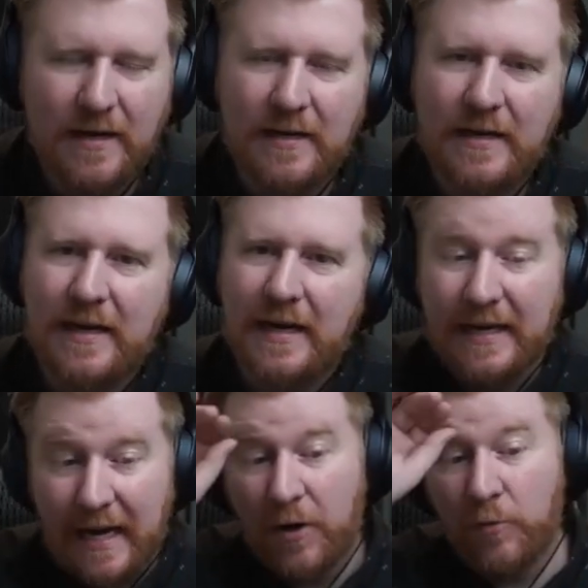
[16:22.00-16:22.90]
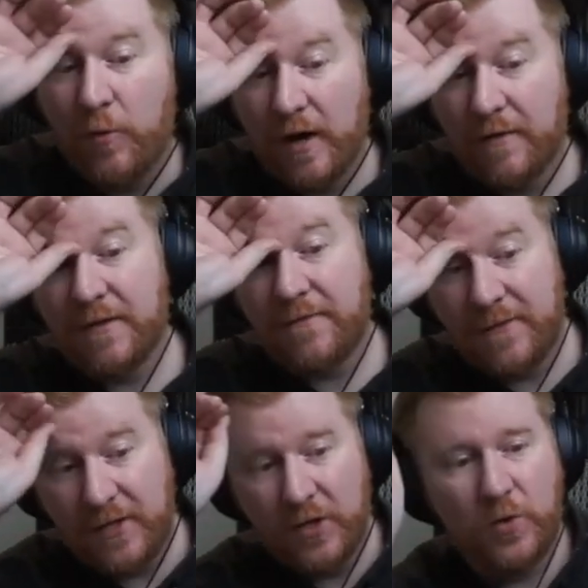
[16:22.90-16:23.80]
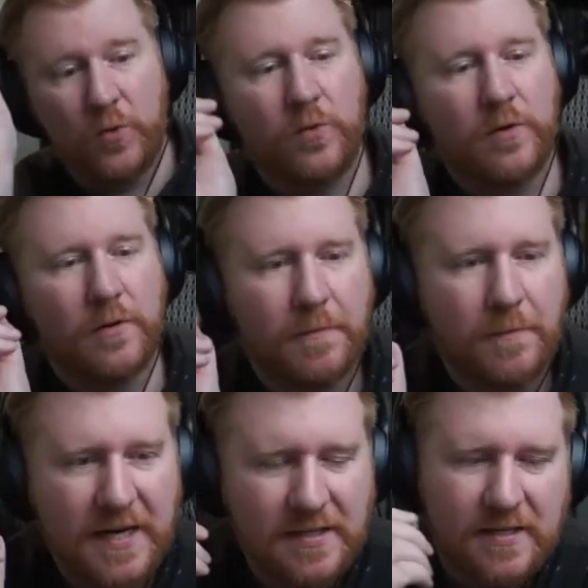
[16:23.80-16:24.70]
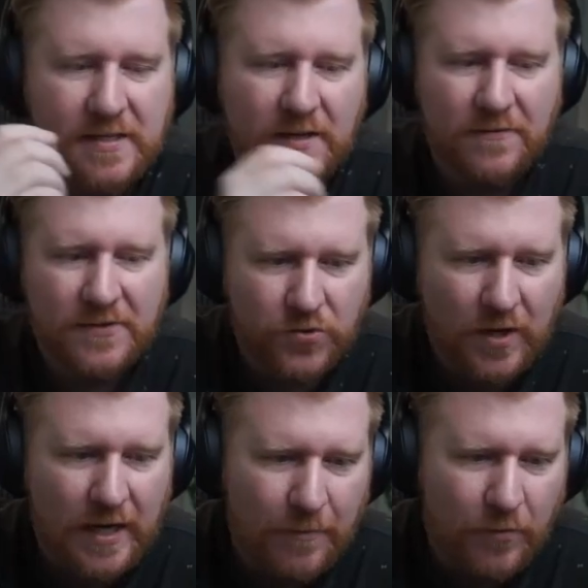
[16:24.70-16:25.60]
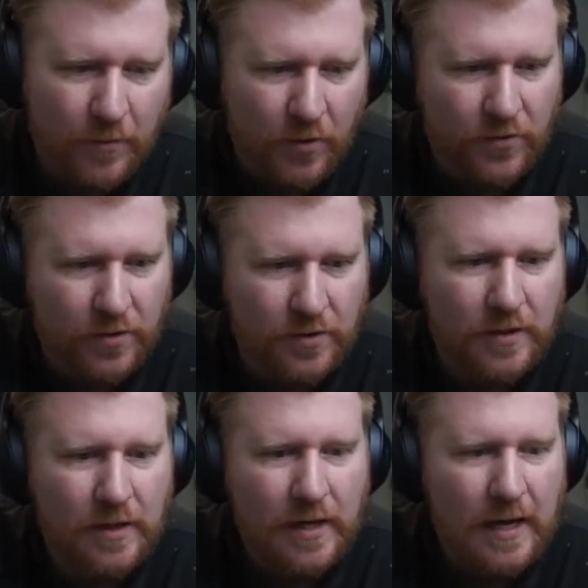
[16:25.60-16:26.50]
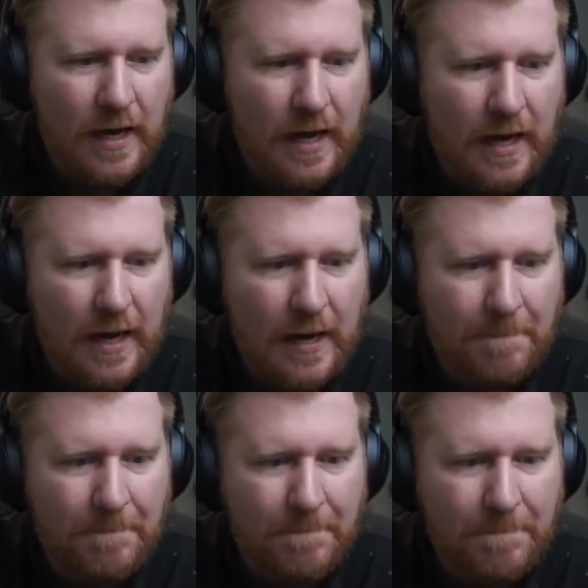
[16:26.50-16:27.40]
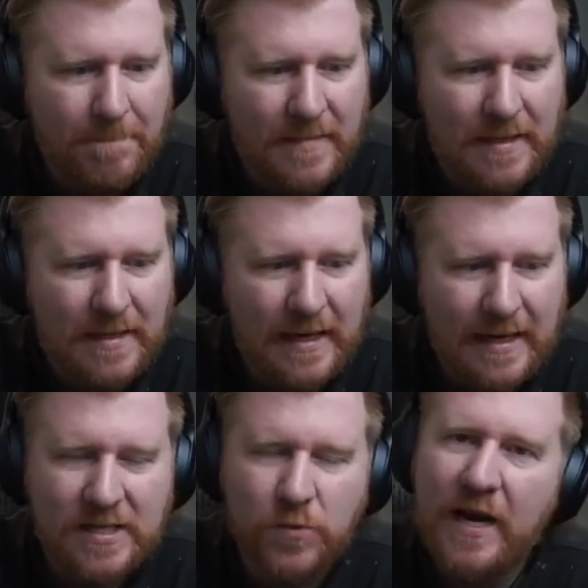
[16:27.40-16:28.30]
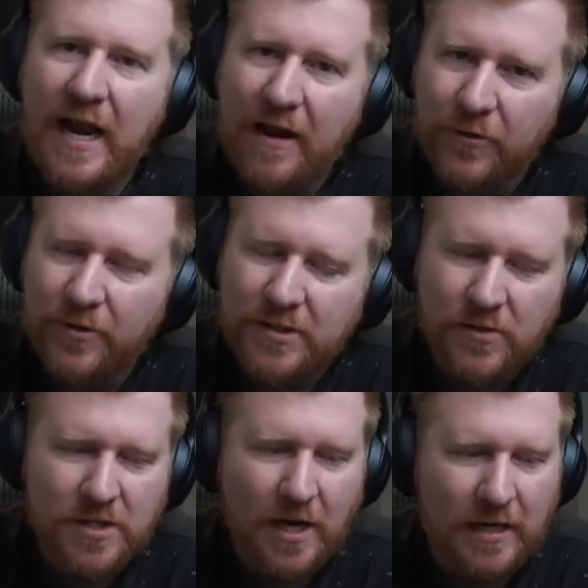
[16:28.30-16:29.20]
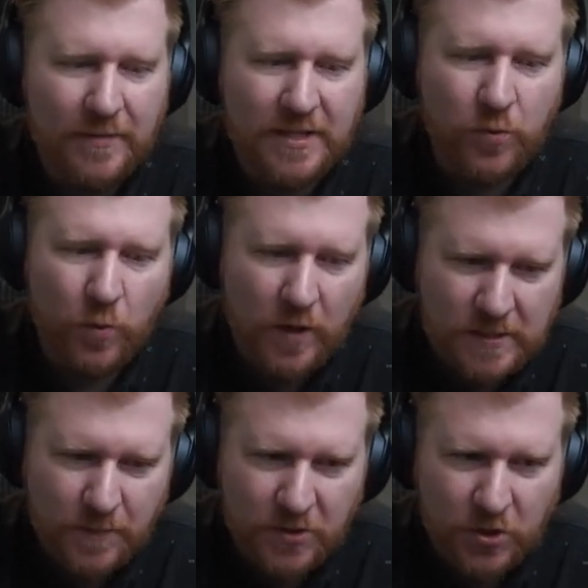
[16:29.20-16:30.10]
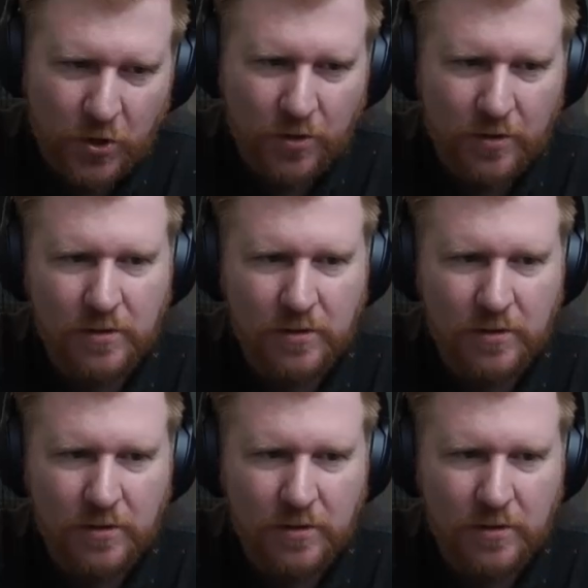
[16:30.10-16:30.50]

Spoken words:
again, one of the few pieces of straight up removal. It is whenever, so it's not limited to once per turn.